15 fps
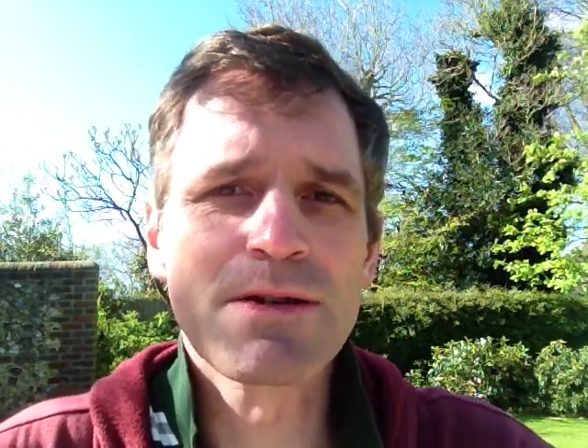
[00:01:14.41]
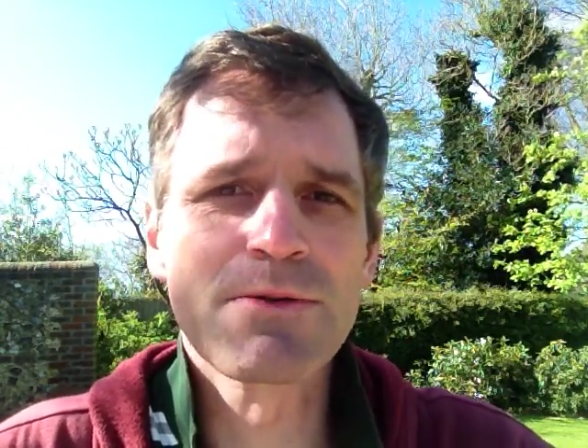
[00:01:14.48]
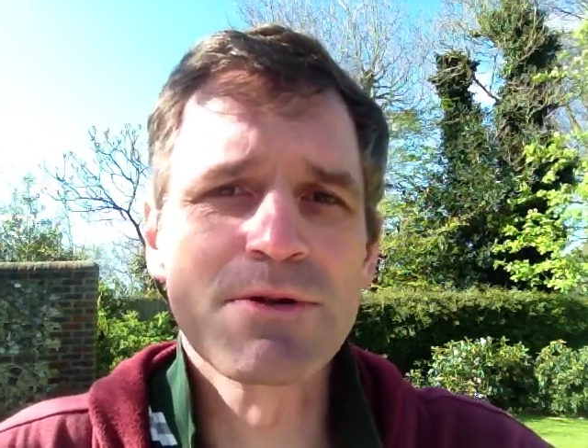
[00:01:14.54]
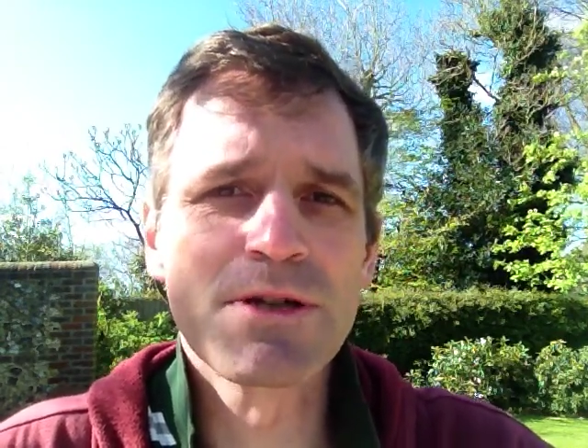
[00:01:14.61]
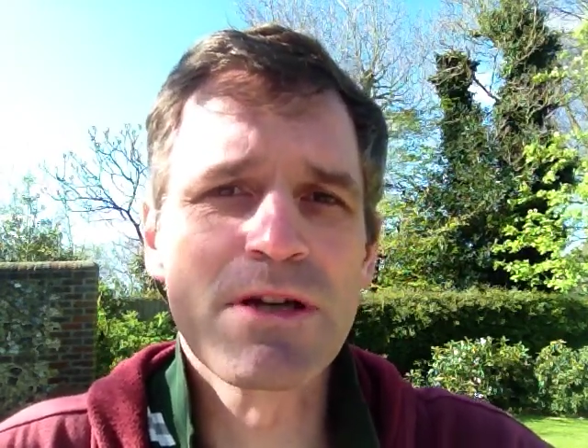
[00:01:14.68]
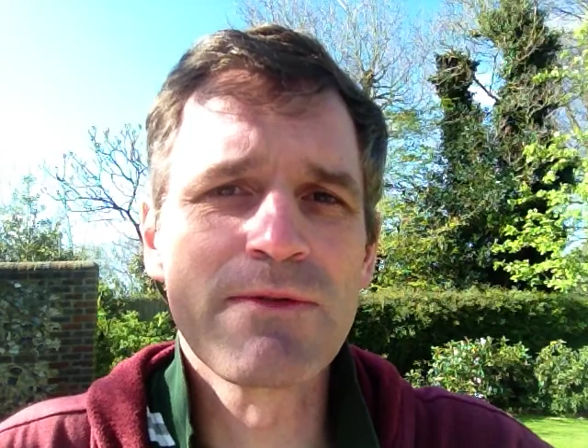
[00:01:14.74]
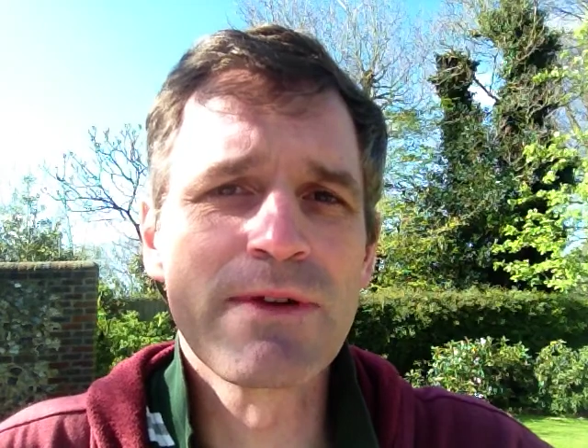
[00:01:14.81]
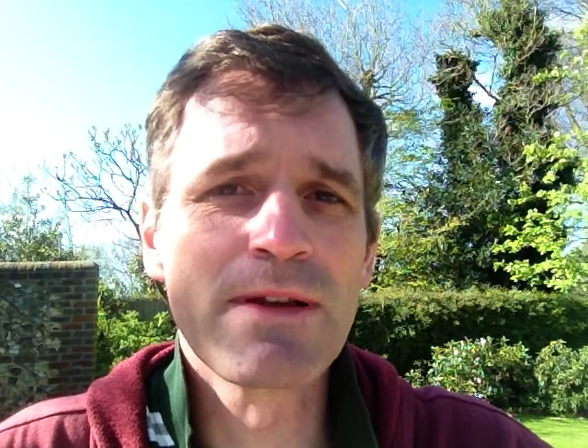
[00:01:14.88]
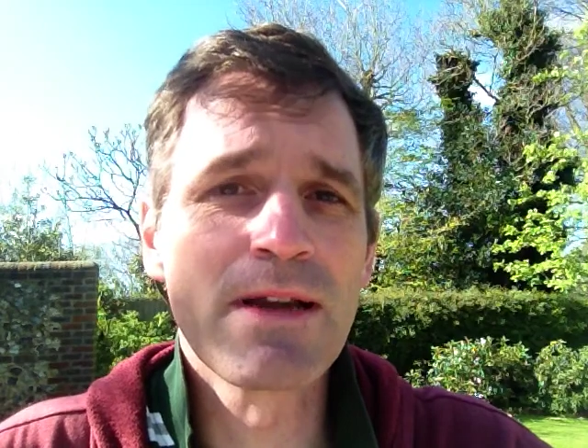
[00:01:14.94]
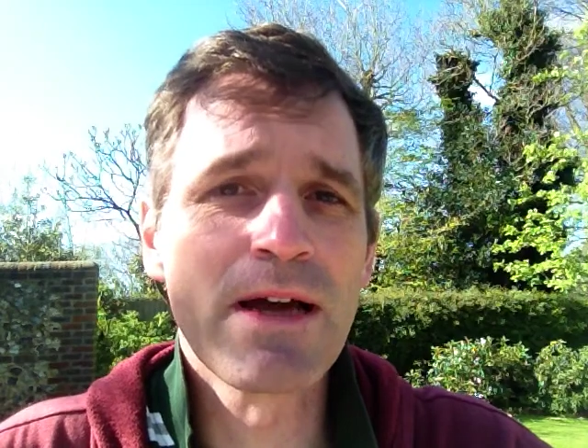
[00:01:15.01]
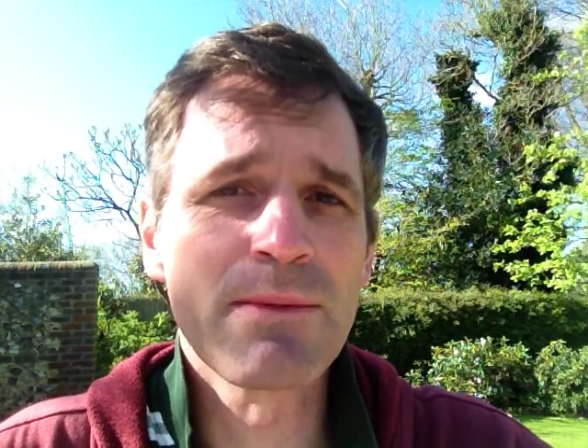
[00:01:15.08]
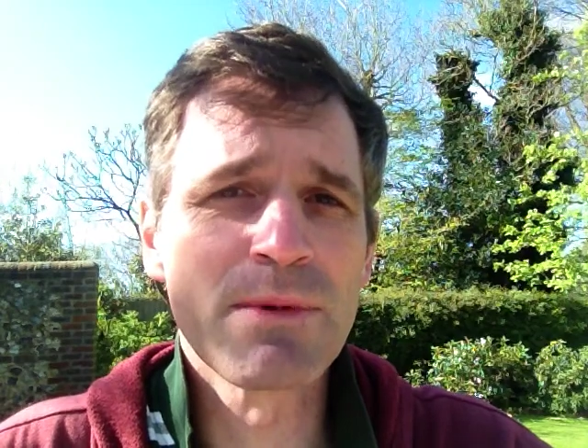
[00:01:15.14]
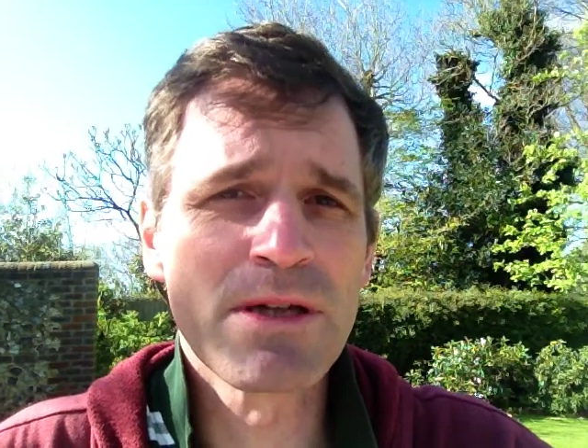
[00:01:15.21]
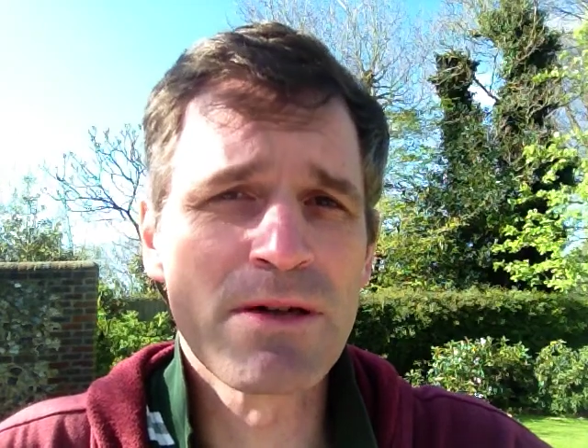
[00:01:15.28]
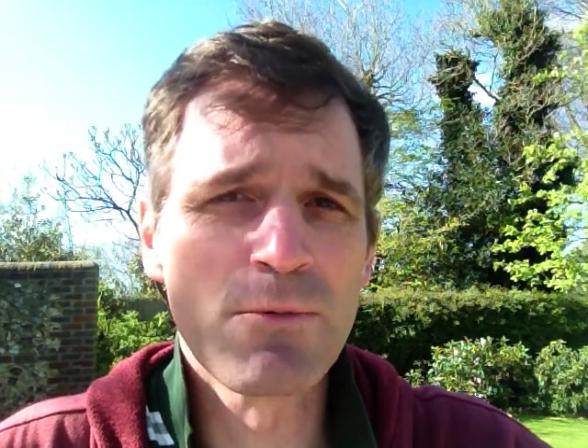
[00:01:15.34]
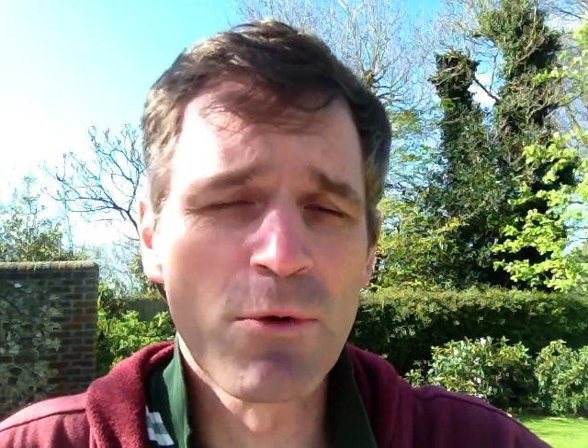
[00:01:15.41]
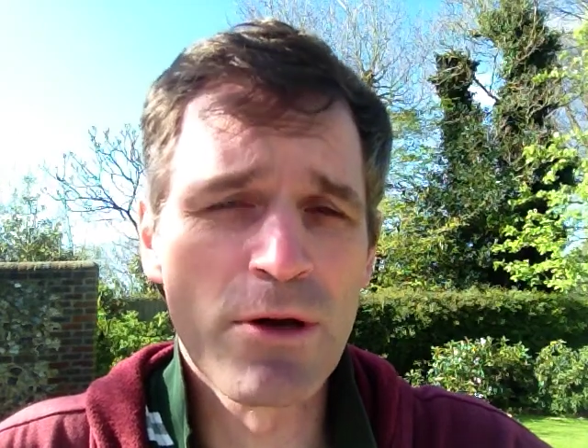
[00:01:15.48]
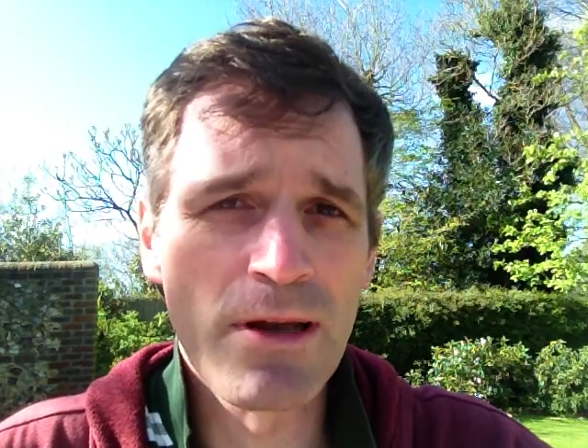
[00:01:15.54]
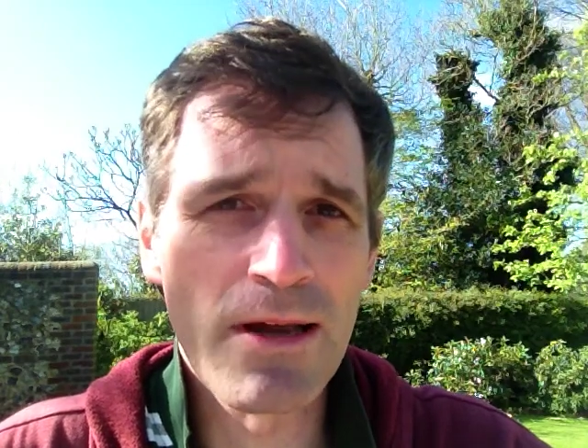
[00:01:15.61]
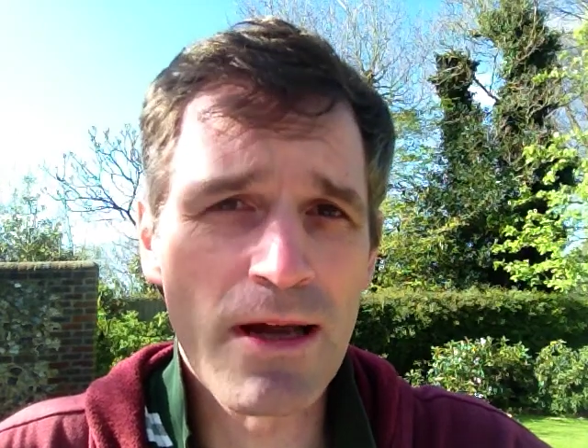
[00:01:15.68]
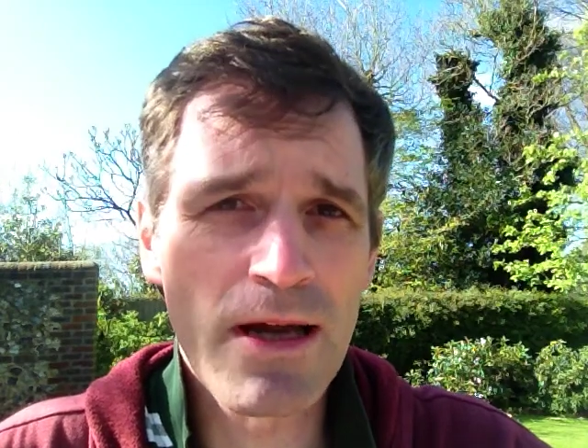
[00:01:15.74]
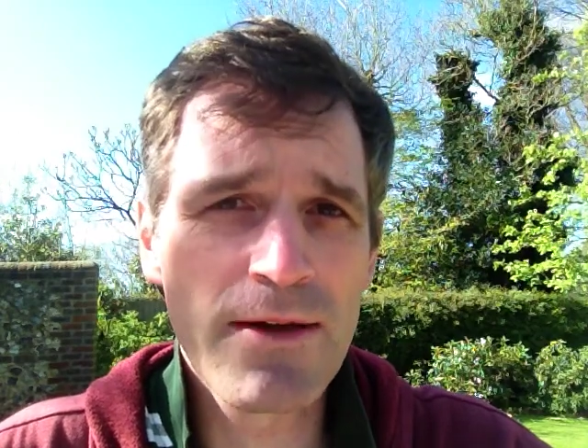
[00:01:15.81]
to achieve enlightenment in
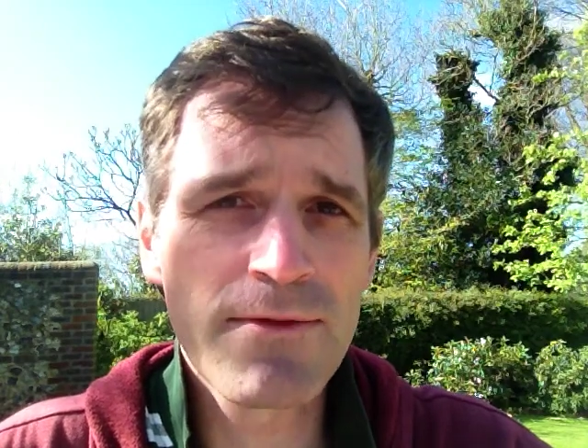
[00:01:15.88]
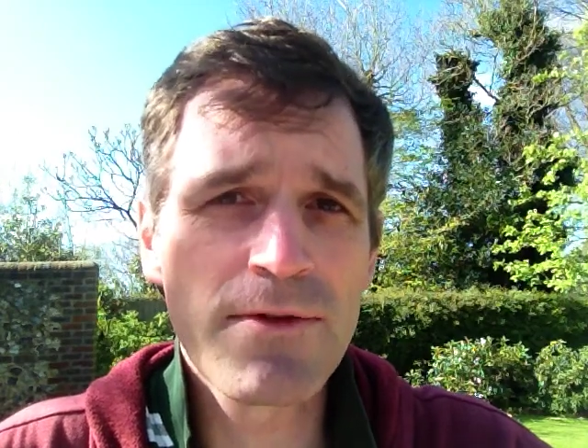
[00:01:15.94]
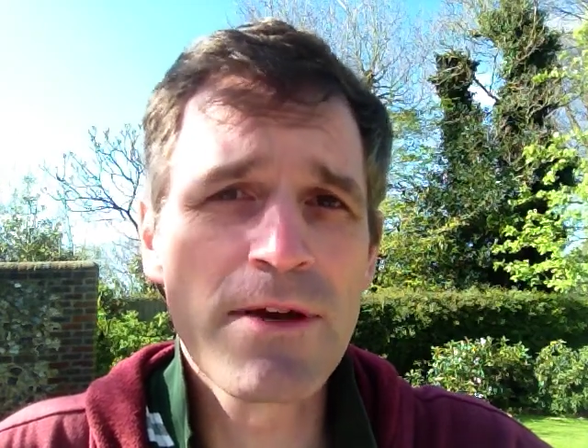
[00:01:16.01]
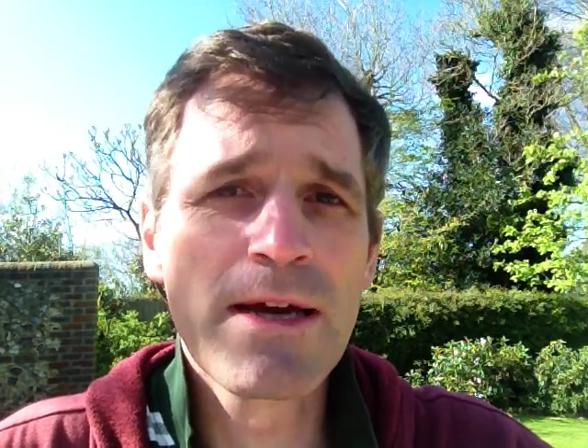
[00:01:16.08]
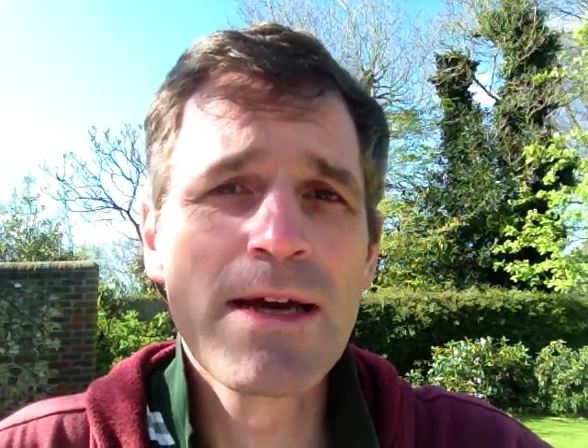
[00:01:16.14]
one life.